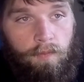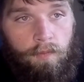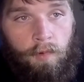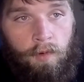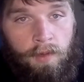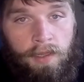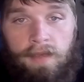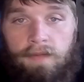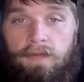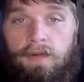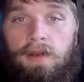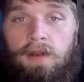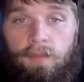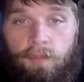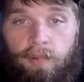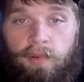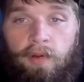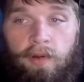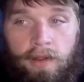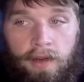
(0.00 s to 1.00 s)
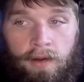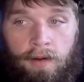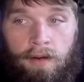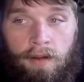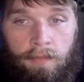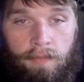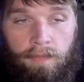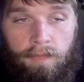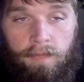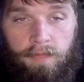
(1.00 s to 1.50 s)
give an employer
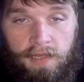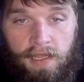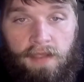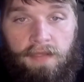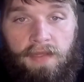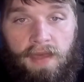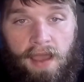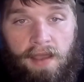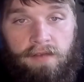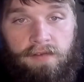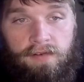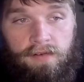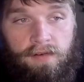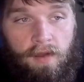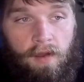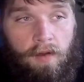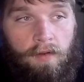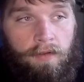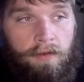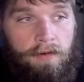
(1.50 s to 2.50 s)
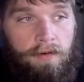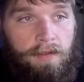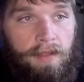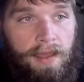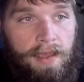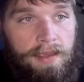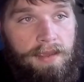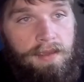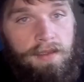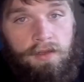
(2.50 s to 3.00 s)
a
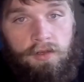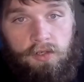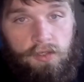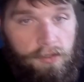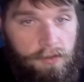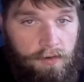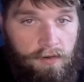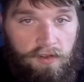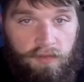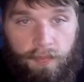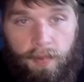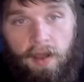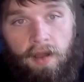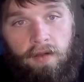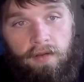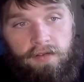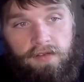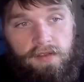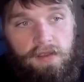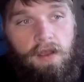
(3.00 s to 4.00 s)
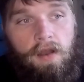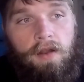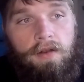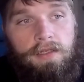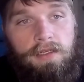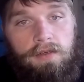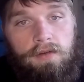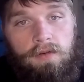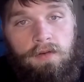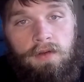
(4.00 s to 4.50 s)
$10,000 insurance policy
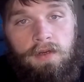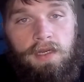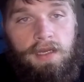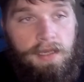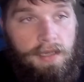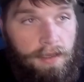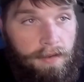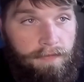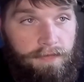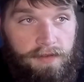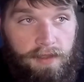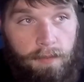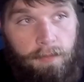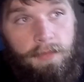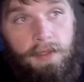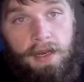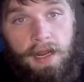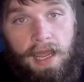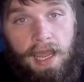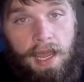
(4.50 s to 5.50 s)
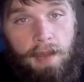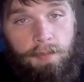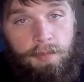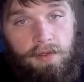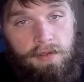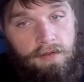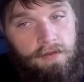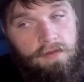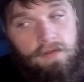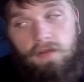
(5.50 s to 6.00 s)
on you if something
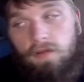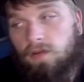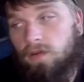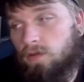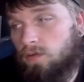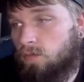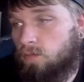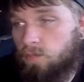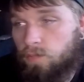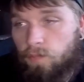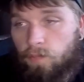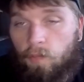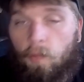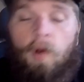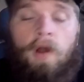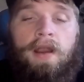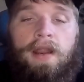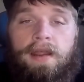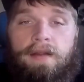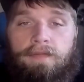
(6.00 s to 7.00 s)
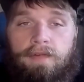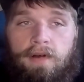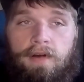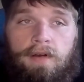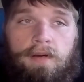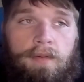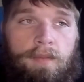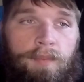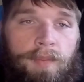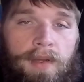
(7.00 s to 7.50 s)
happens or you
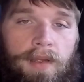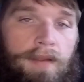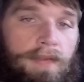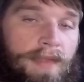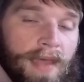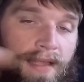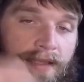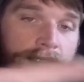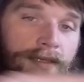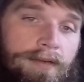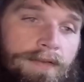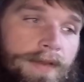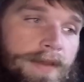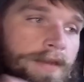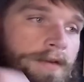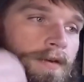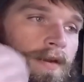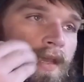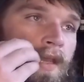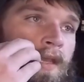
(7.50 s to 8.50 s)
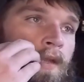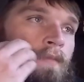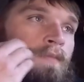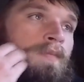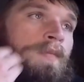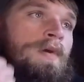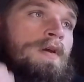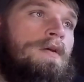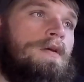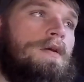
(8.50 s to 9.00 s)
whatever. But that's at a later date.
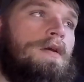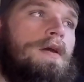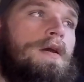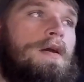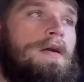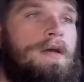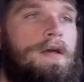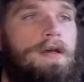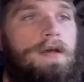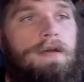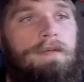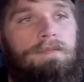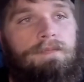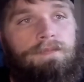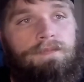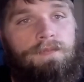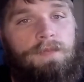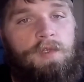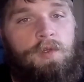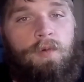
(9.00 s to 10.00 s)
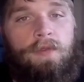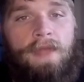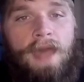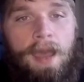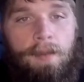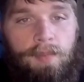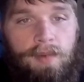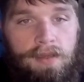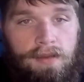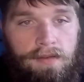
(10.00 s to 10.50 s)
So with
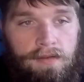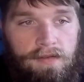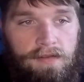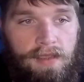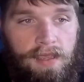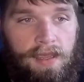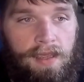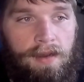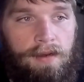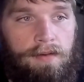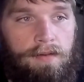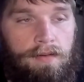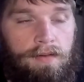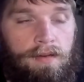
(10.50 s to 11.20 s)
that being said,